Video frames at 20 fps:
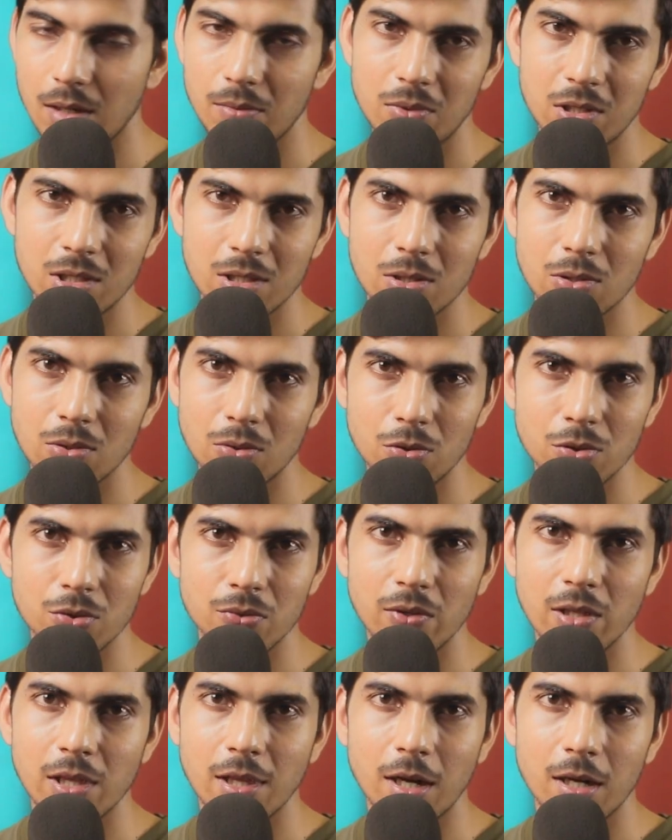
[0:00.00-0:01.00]
of the screws
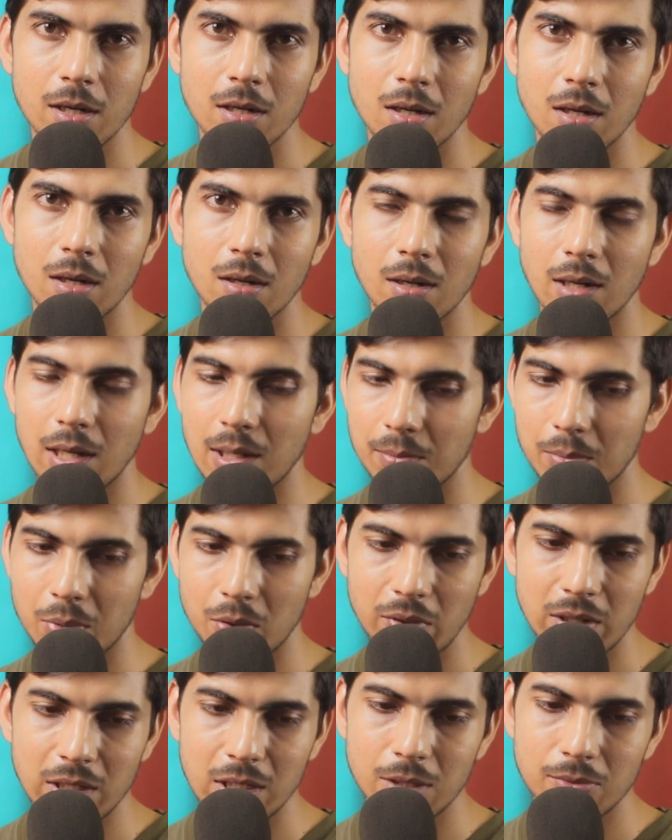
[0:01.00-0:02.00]
will not like
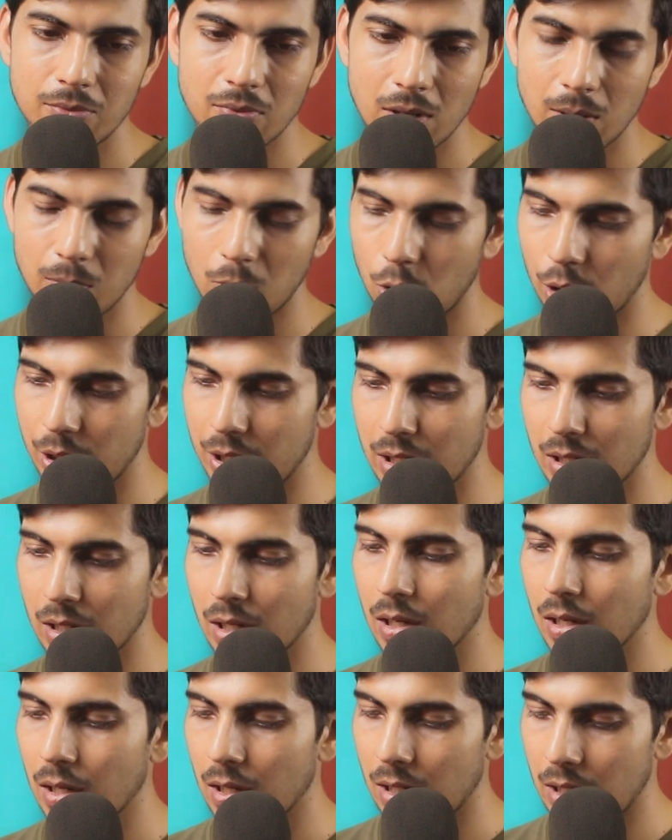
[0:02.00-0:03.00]
prevent it from going
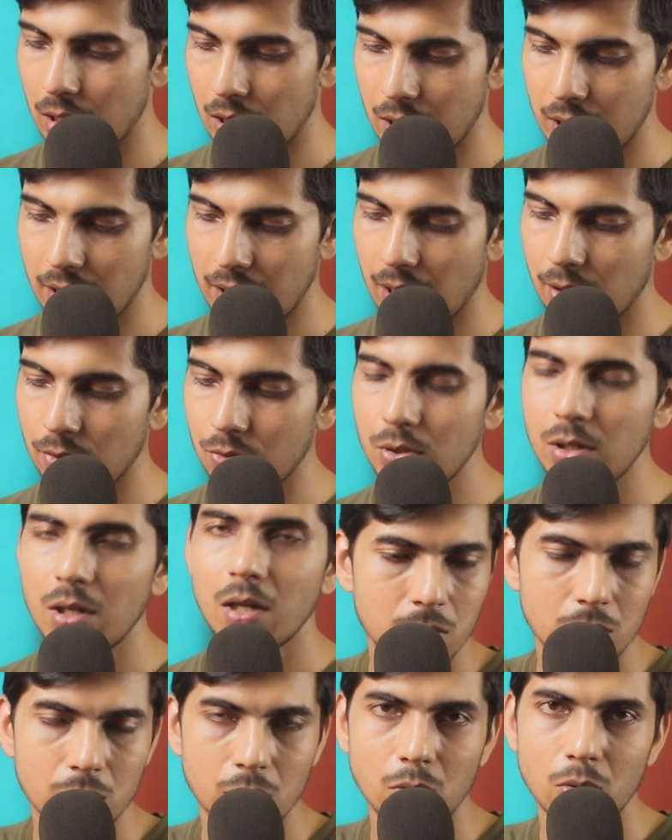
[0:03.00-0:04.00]
down.
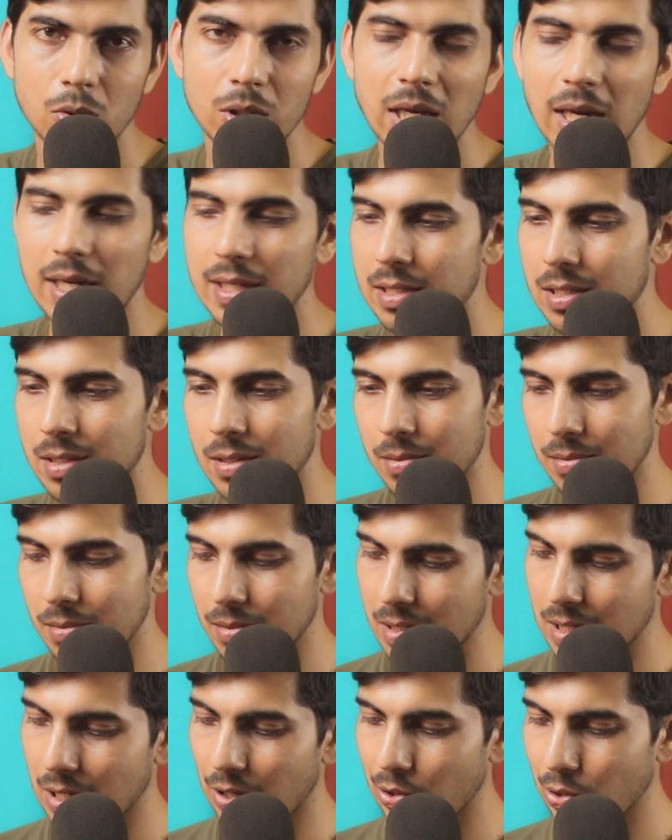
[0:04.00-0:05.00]
So yeah, it's
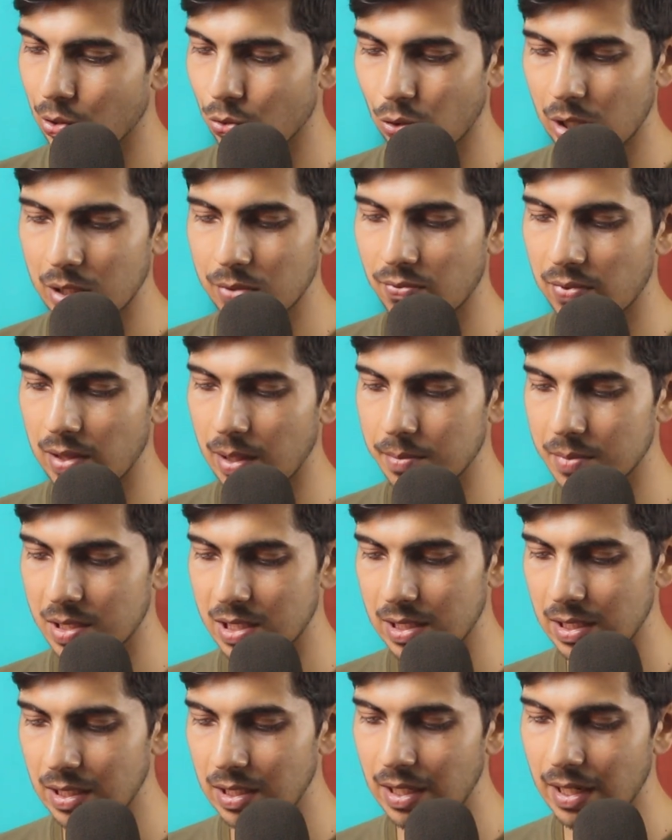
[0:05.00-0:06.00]
quite
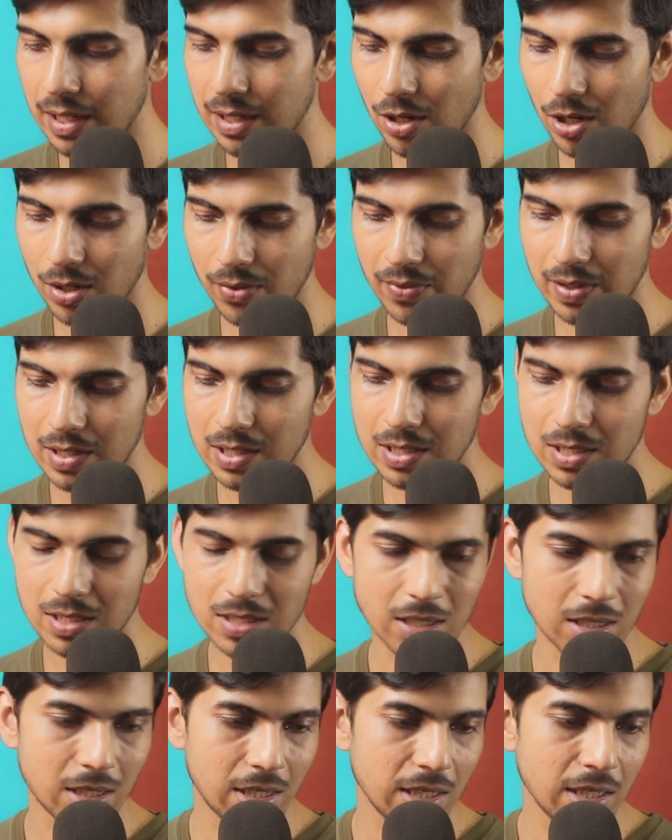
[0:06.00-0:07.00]
flimsy and not very
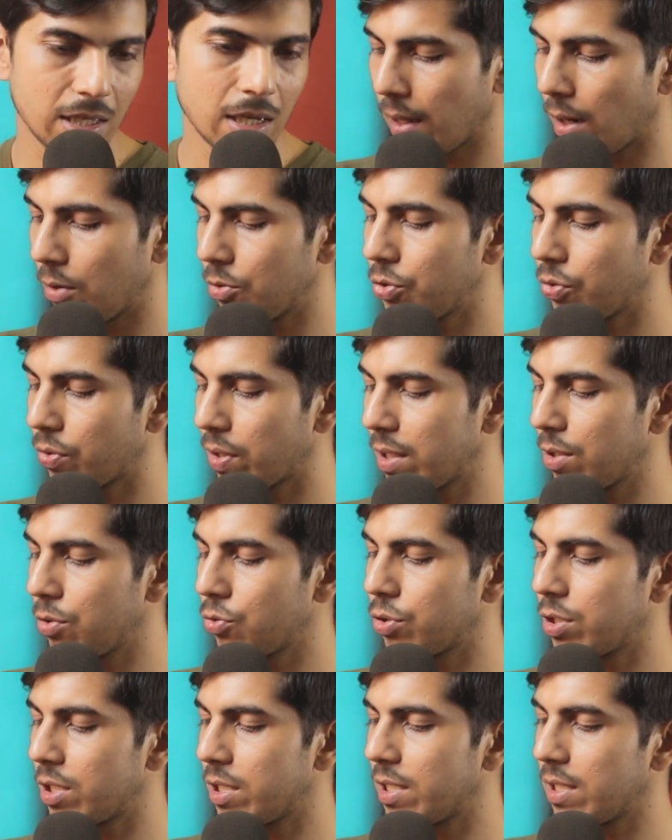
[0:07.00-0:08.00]
sturdy. Now you can
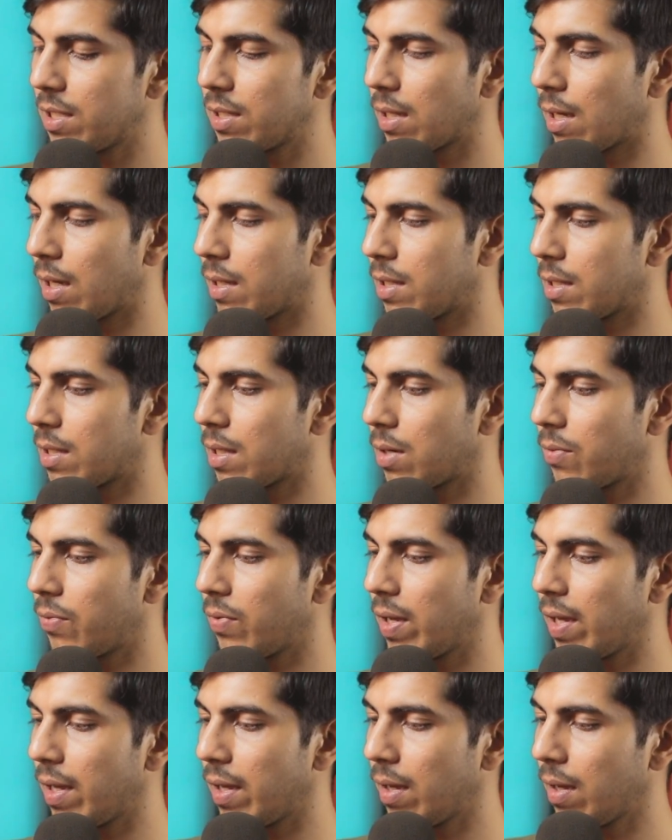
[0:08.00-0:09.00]
use it in another
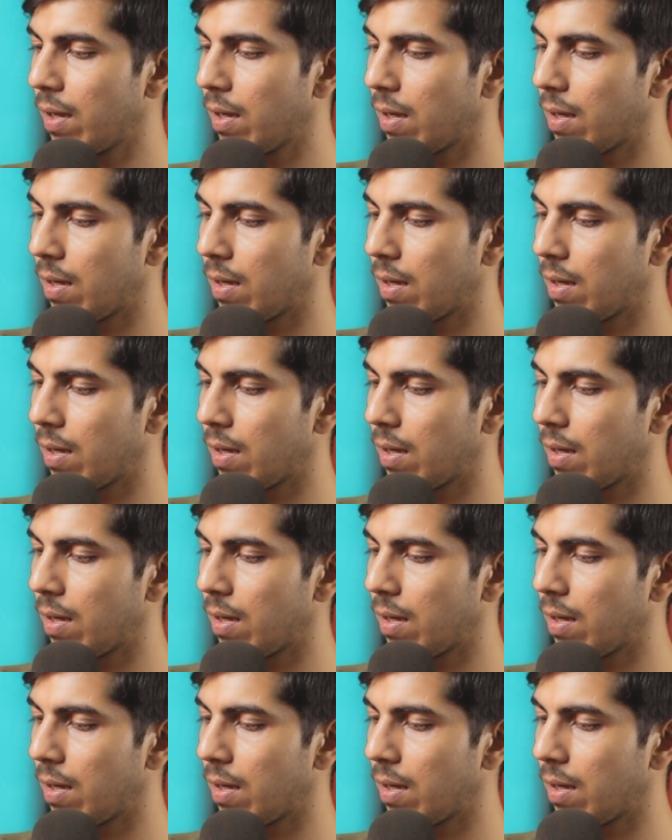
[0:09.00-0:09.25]
way.